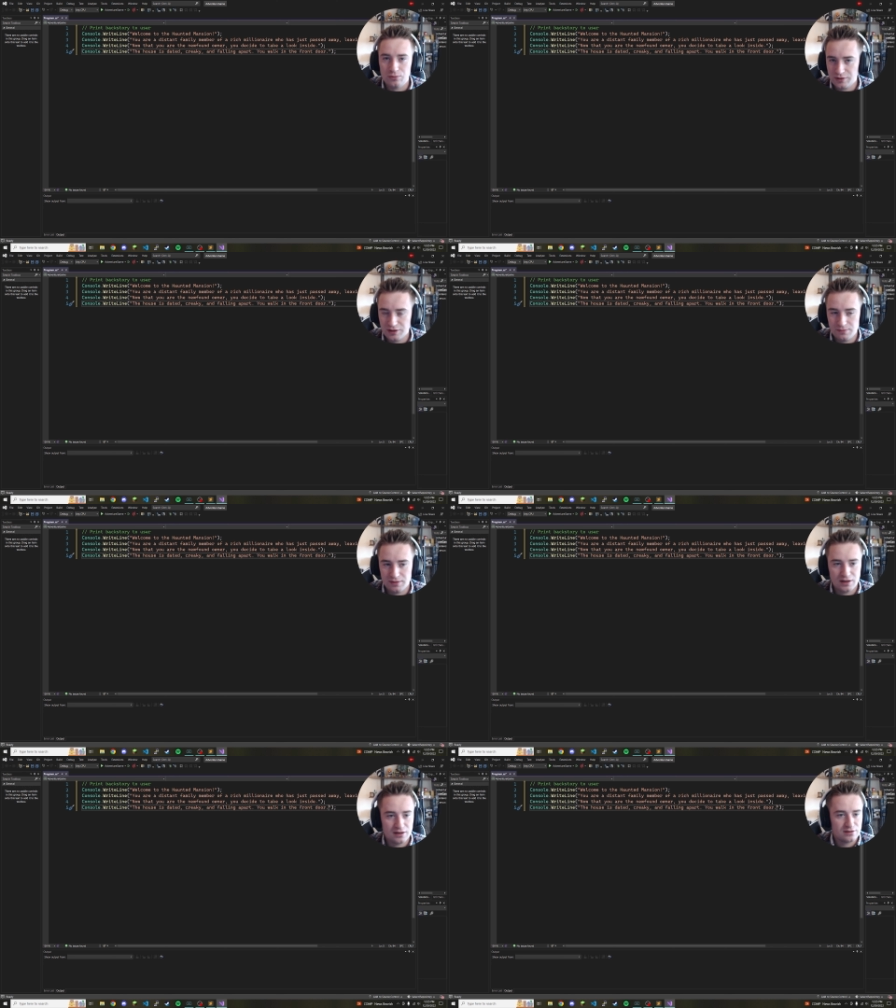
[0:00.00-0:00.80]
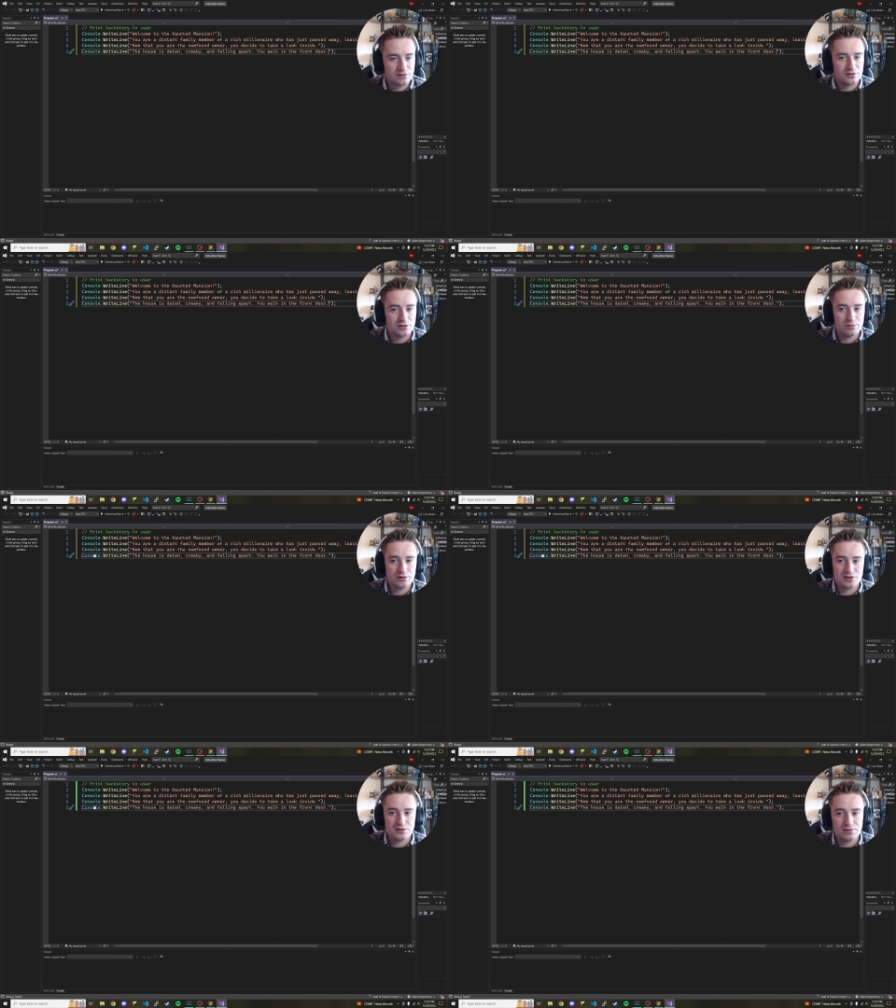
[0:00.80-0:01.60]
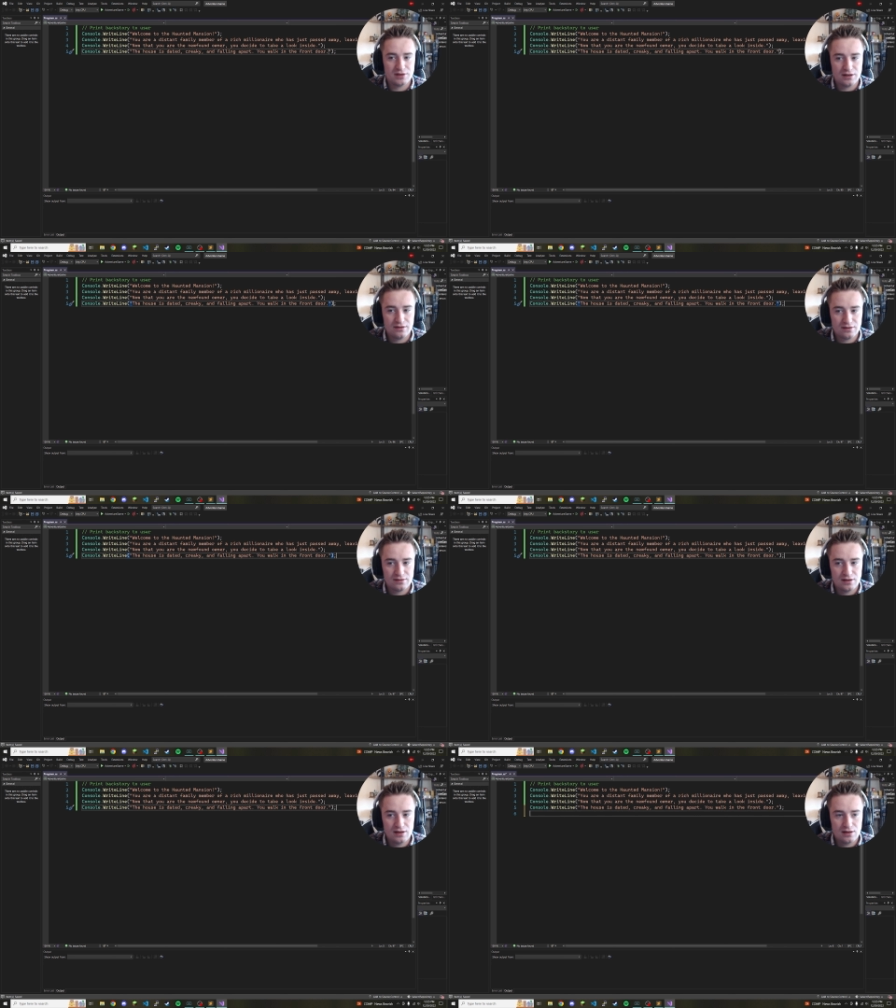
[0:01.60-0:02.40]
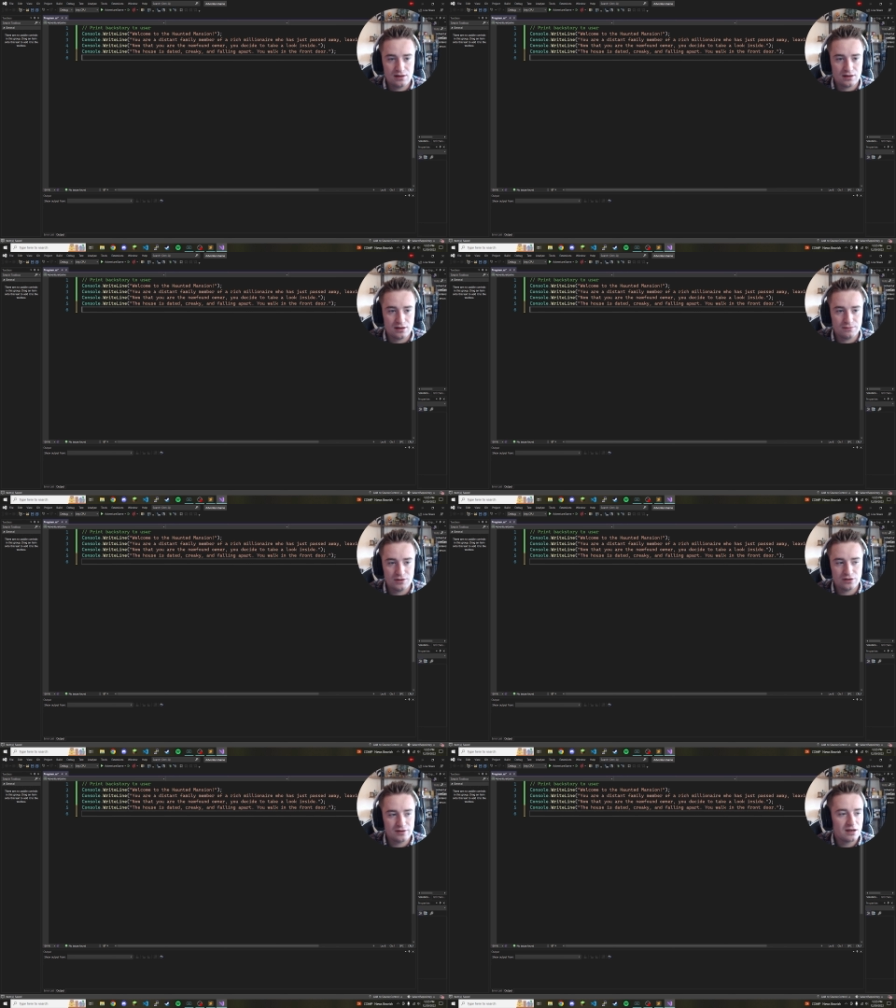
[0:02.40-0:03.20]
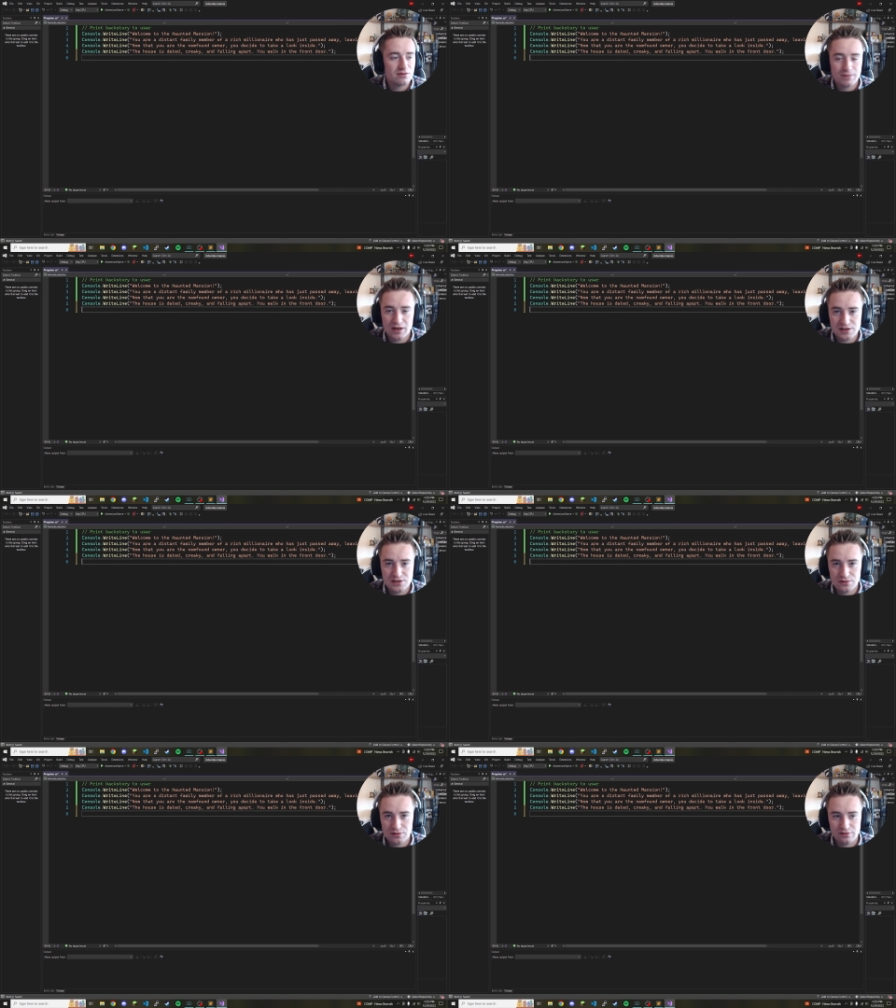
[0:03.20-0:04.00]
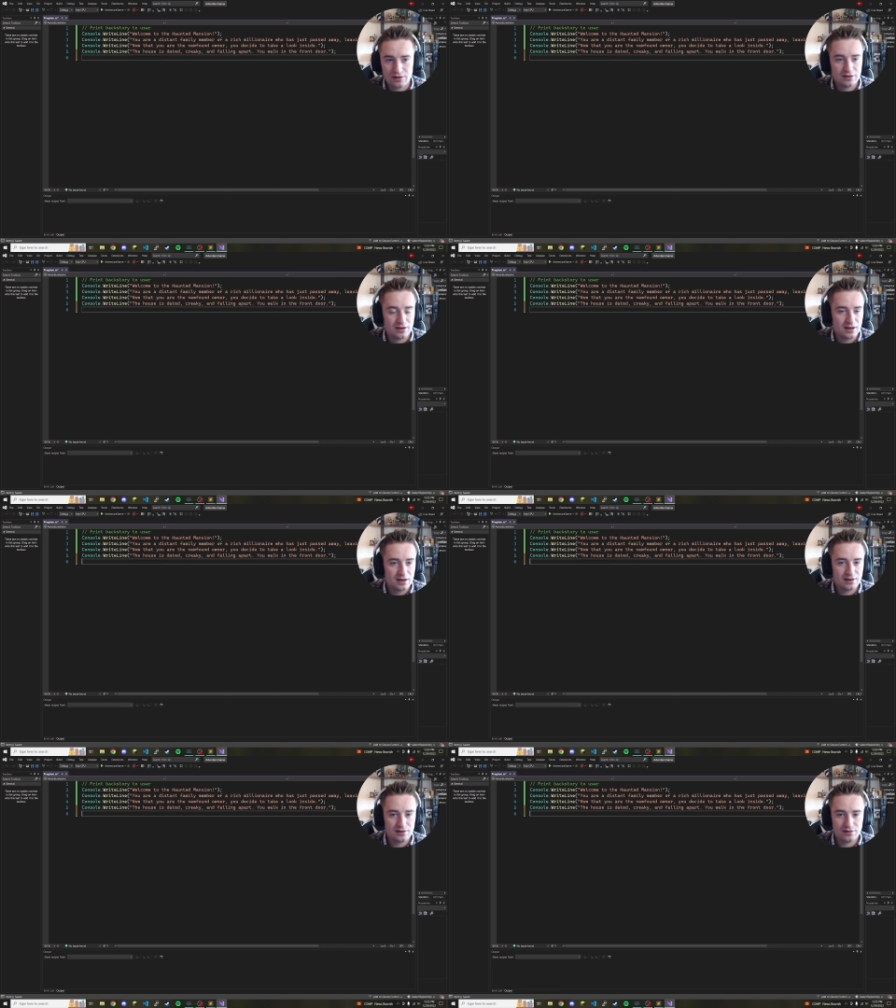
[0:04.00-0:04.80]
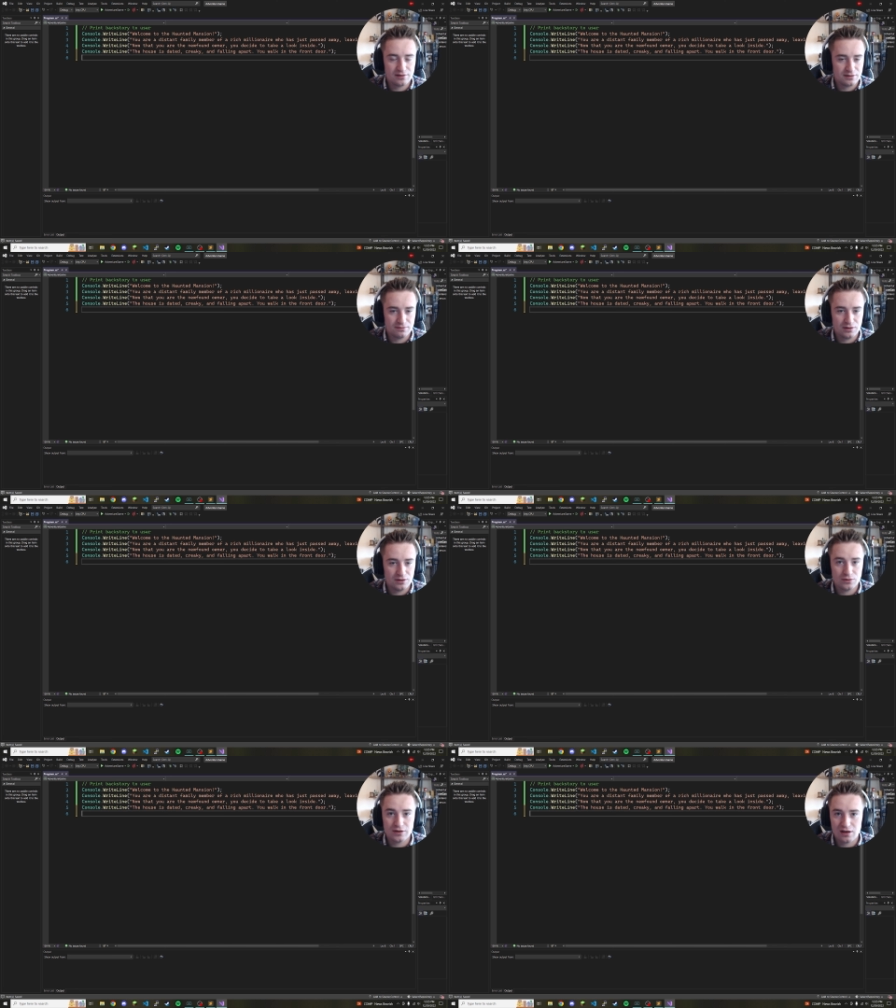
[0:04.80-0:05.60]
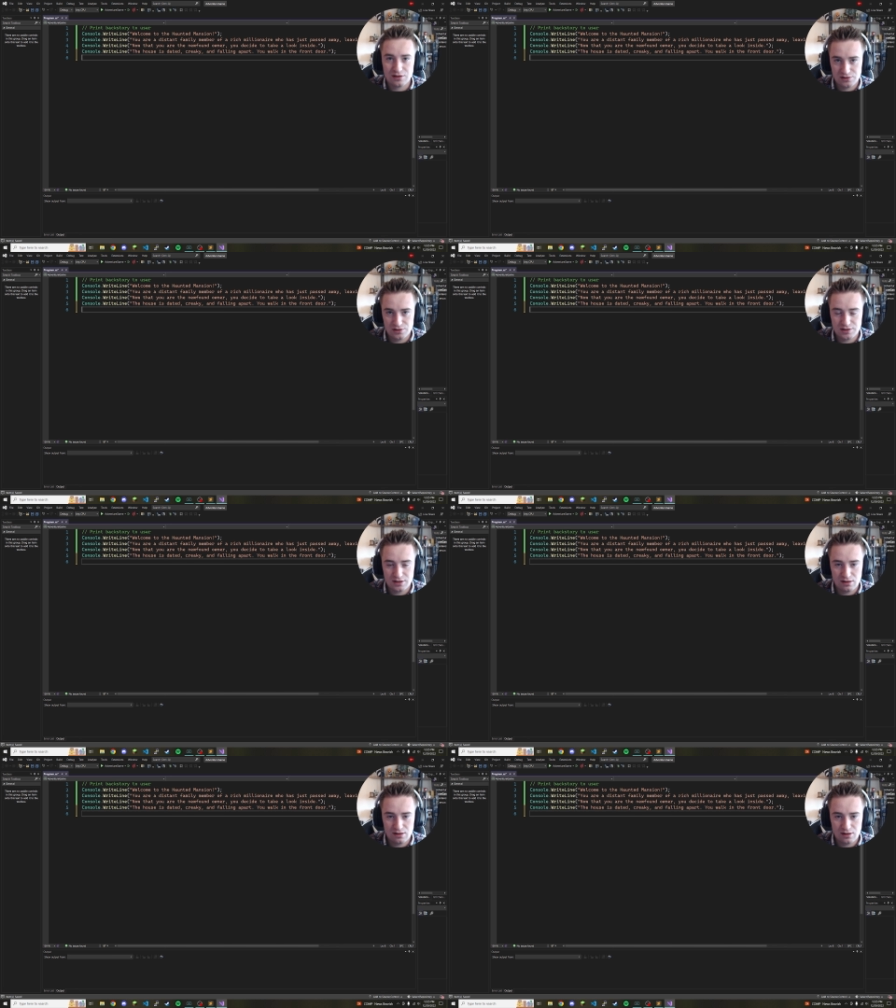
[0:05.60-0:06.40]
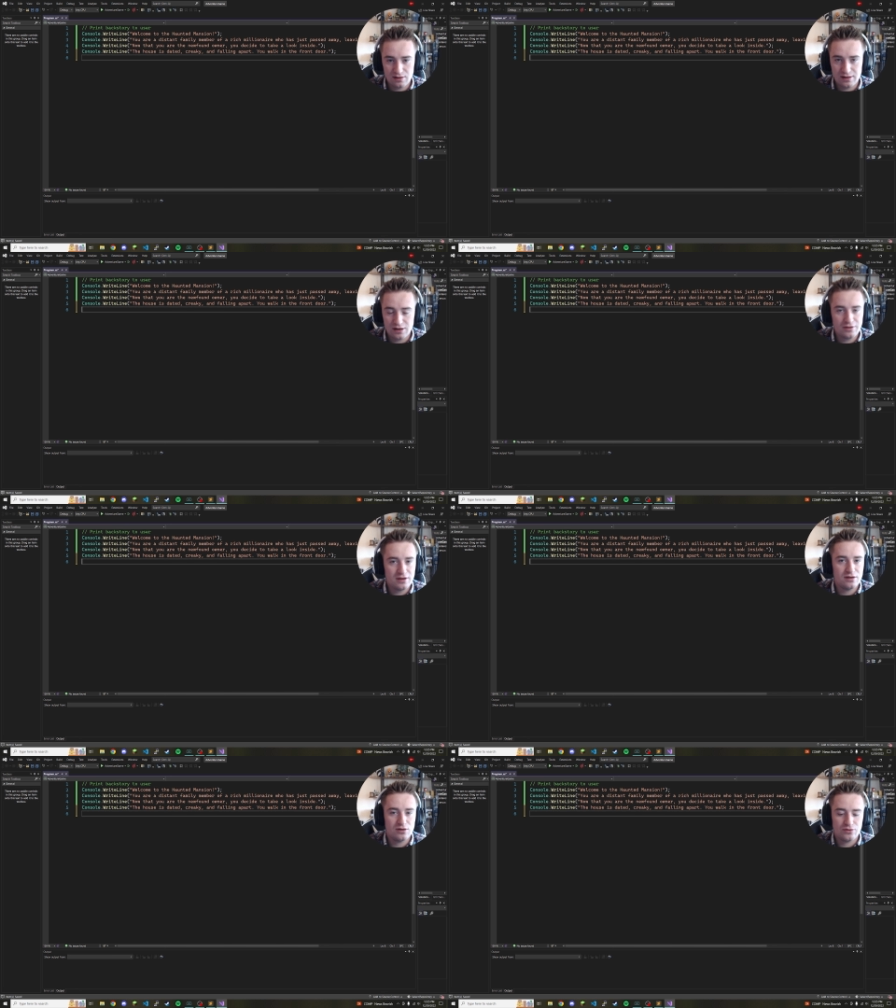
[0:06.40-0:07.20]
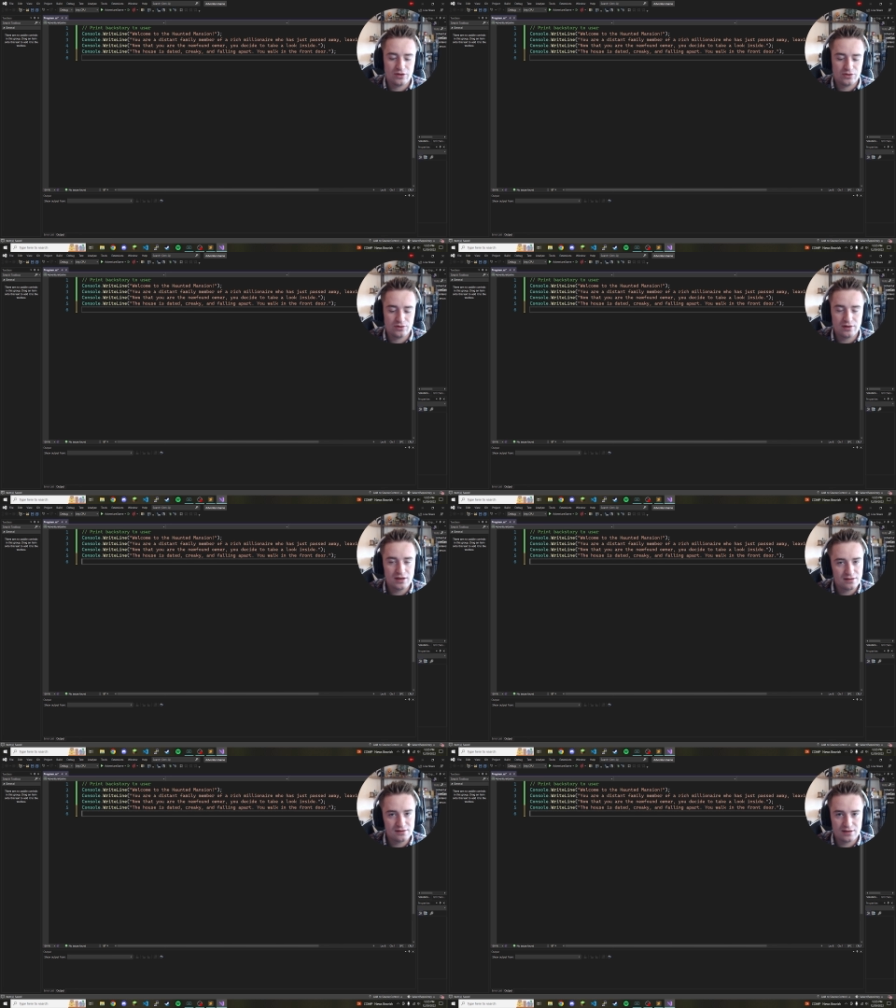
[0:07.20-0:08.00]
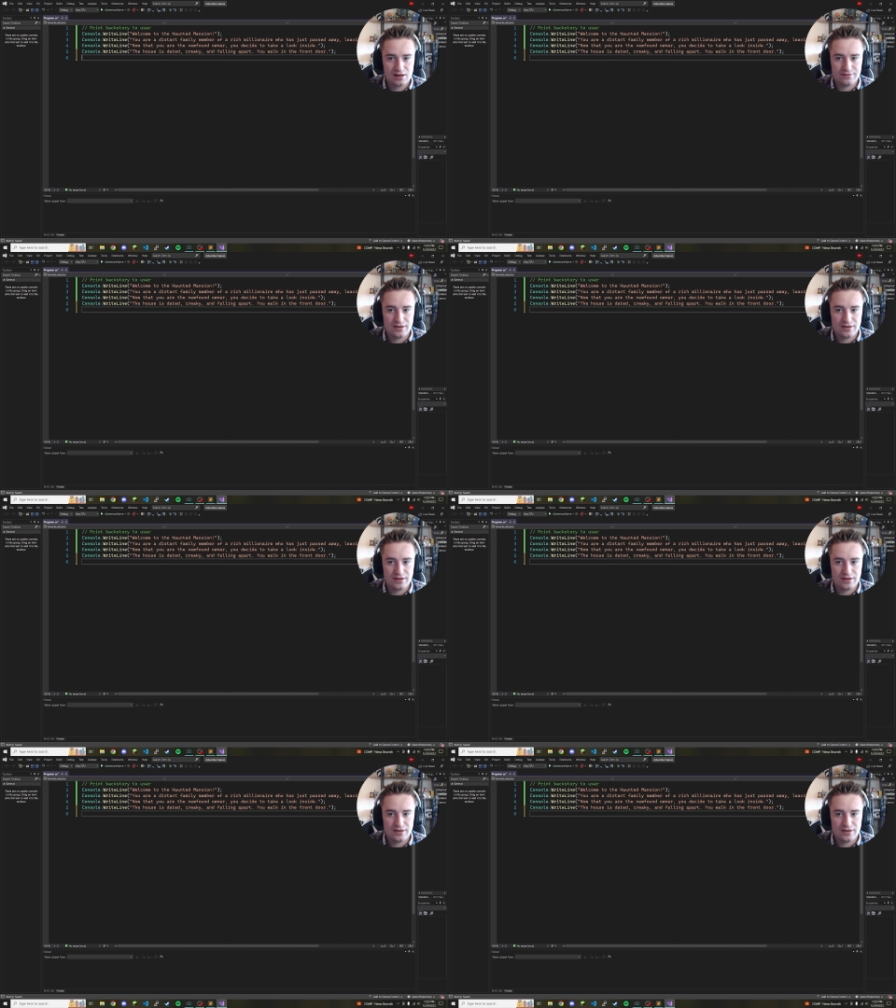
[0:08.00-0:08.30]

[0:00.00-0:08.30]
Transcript: really begins for the person playing this. Um, you know, they have a backstory of how they got here and, you know, what the house looks like. And now they know that they're inside of the